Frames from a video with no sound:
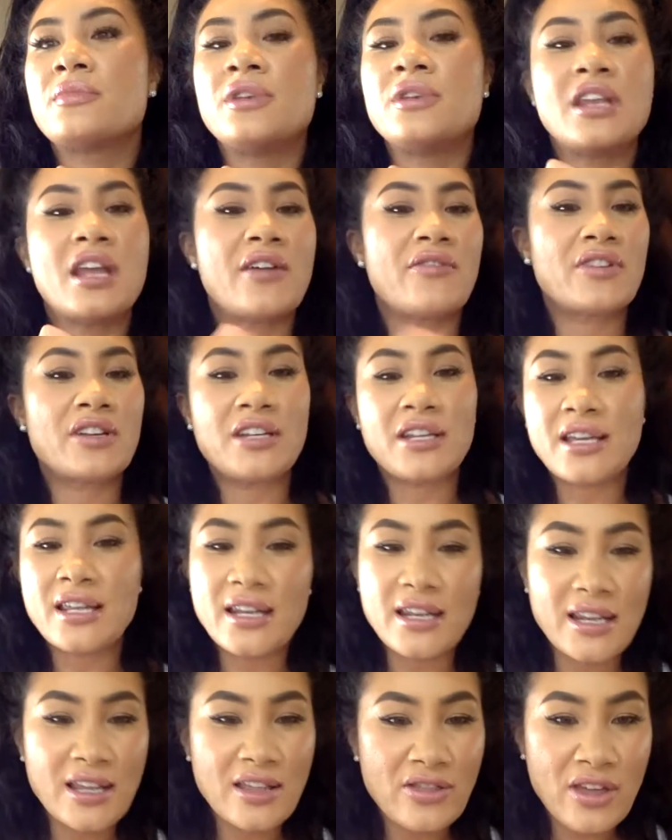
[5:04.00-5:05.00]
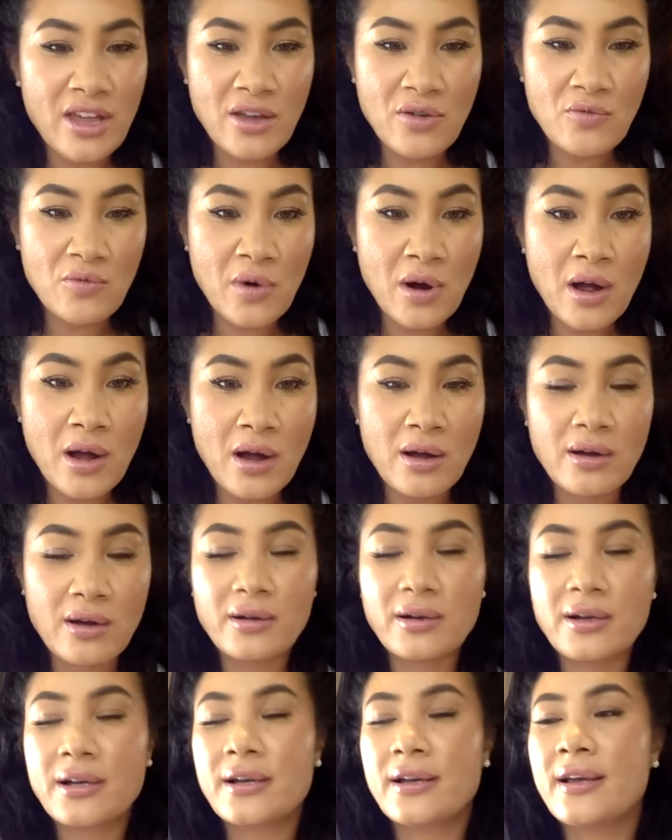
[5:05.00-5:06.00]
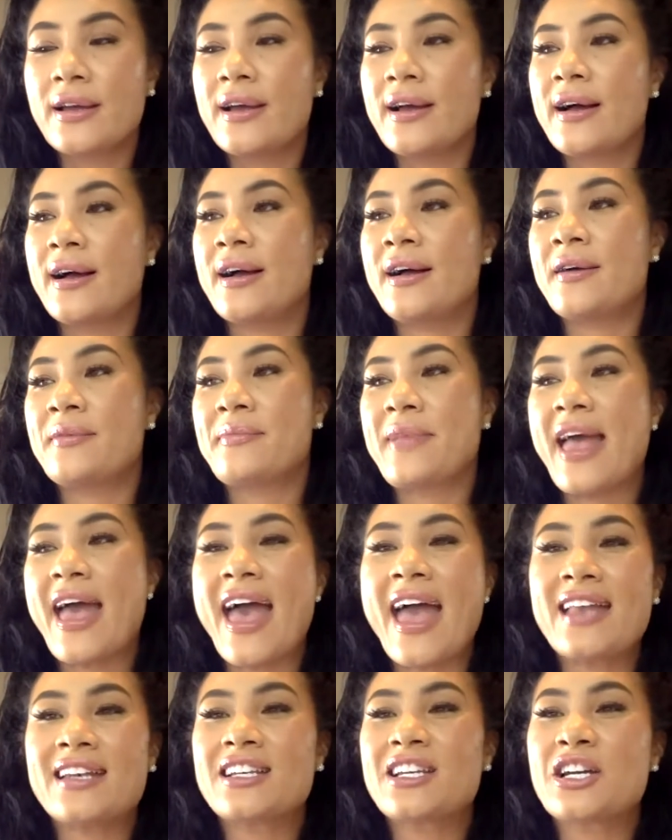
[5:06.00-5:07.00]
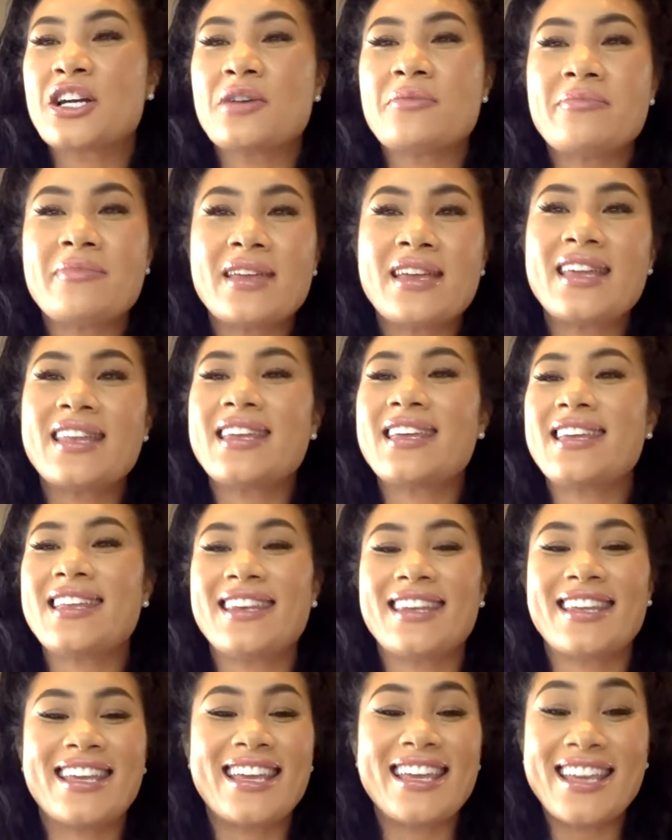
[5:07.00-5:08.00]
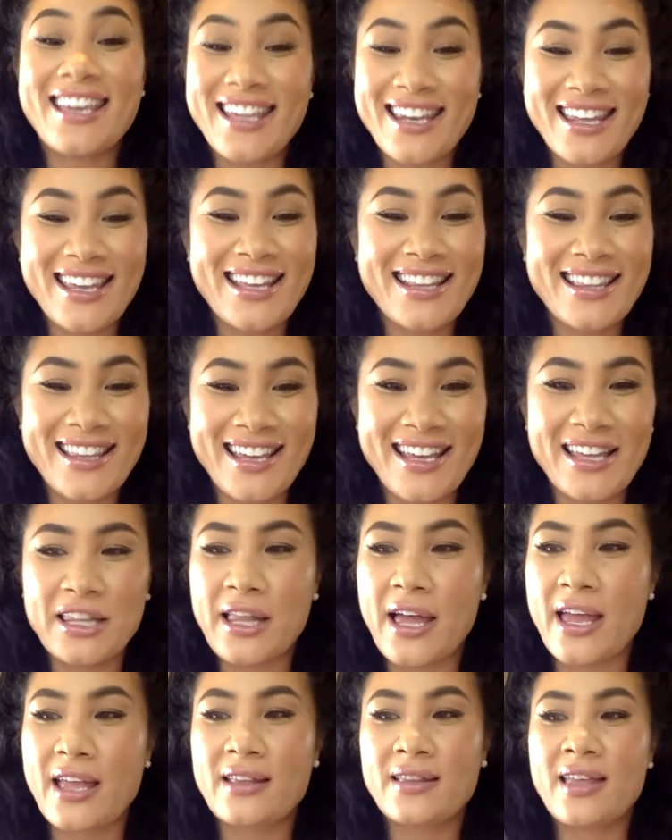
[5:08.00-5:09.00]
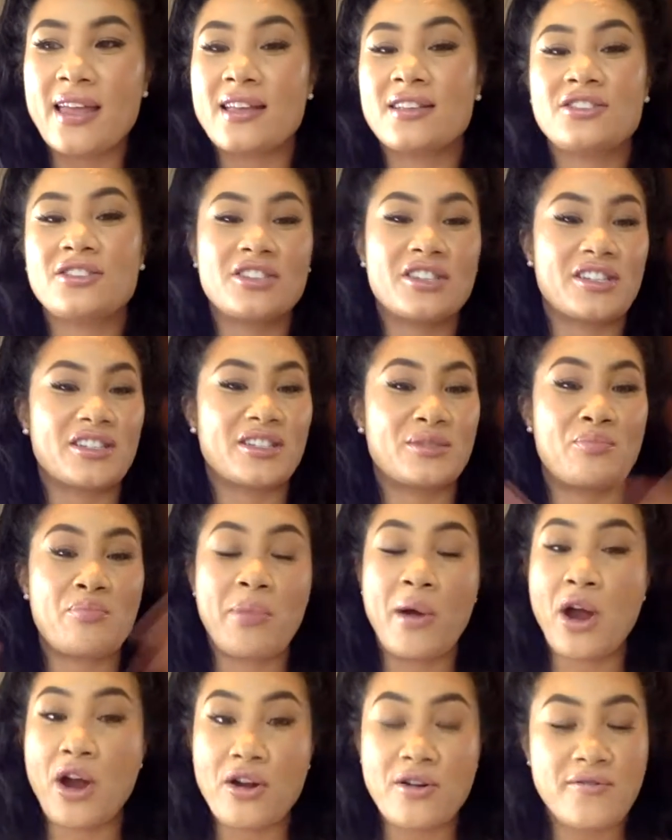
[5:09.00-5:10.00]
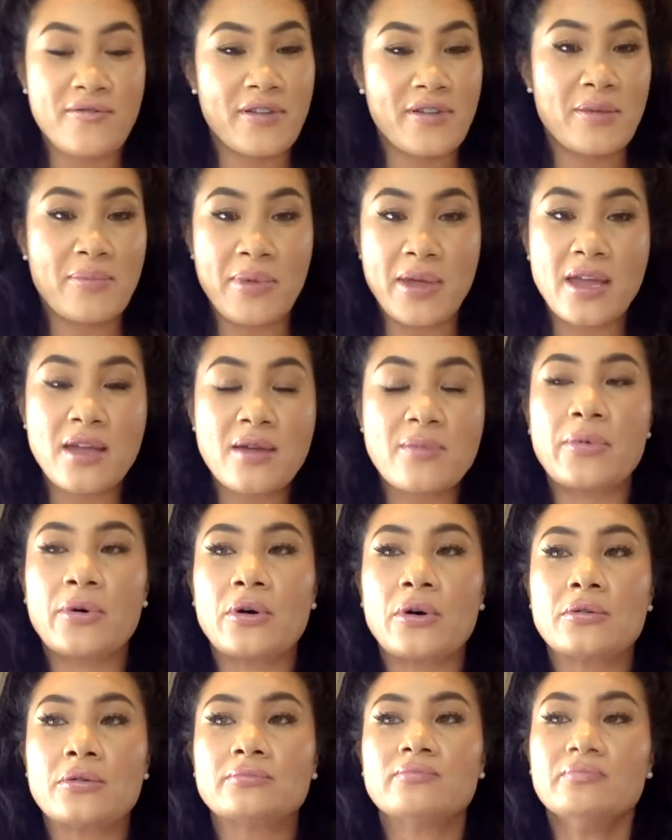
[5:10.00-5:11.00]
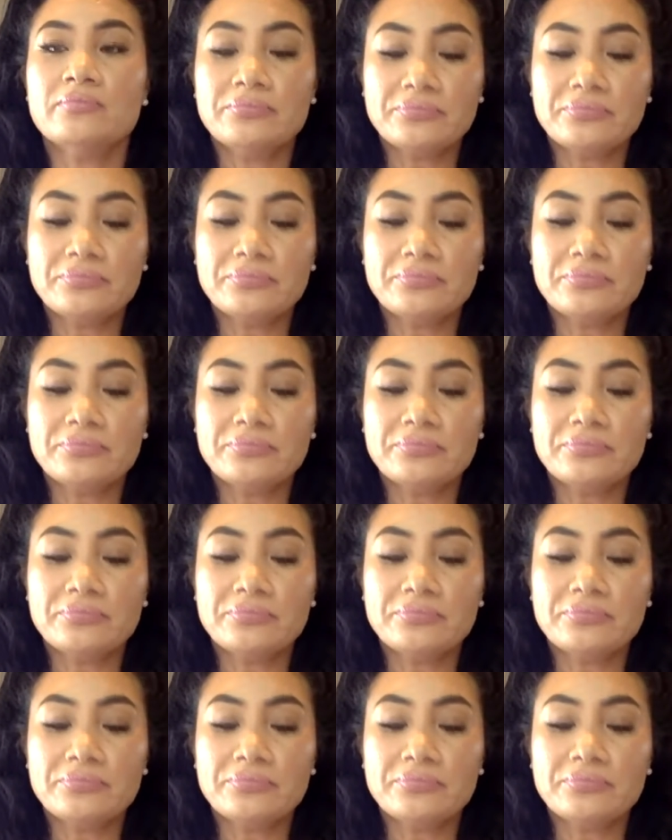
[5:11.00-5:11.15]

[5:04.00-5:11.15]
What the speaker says: never did anything wrong, hadn't committed anything, like they just perfect people.